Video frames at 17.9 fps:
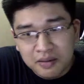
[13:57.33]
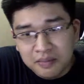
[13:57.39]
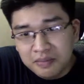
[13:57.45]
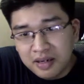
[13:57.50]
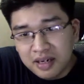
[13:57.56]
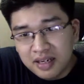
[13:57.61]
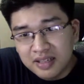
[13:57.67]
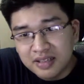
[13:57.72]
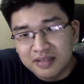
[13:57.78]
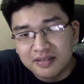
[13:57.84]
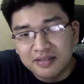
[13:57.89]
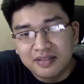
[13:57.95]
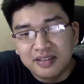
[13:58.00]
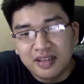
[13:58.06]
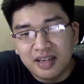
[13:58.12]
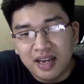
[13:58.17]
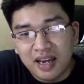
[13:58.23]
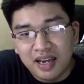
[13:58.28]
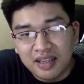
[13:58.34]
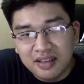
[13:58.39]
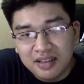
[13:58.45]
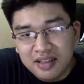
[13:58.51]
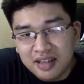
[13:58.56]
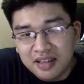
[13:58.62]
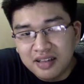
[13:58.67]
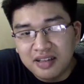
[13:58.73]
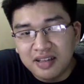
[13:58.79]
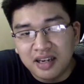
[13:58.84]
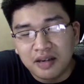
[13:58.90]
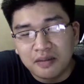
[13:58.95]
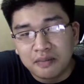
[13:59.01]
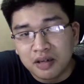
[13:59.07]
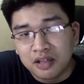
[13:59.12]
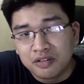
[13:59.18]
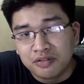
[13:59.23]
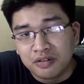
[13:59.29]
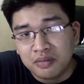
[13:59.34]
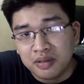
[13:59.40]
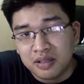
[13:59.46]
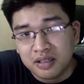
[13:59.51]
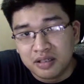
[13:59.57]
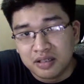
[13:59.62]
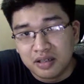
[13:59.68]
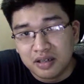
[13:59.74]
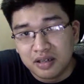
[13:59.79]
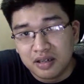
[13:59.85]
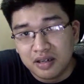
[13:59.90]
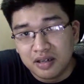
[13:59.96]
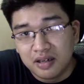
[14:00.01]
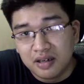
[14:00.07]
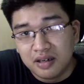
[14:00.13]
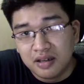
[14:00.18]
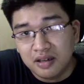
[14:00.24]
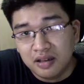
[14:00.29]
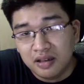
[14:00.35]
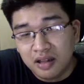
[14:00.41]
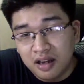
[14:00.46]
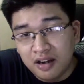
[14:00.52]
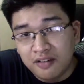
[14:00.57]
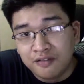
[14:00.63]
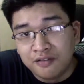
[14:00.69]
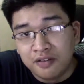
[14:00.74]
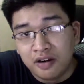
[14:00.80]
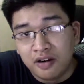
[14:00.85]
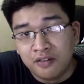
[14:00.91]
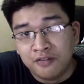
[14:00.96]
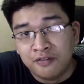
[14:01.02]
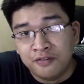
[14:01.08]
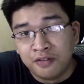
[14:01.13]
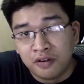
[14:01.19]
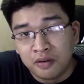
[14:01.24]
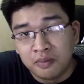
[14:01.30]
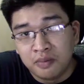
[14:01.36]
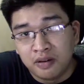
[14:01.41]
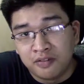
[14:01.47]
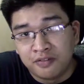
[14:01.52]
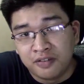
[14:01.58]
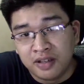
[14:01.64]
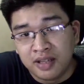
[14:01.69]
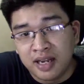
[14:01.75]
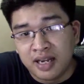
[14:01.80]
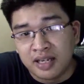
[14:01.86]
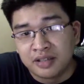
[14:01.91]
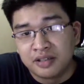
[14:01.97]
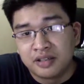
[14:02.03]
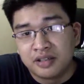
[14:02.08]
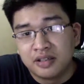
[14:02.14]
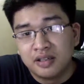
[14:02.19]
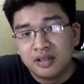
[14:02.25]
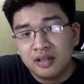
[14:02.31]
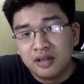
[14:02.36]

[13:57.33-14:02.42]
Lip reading: But I did take much from his love of verbal finesse.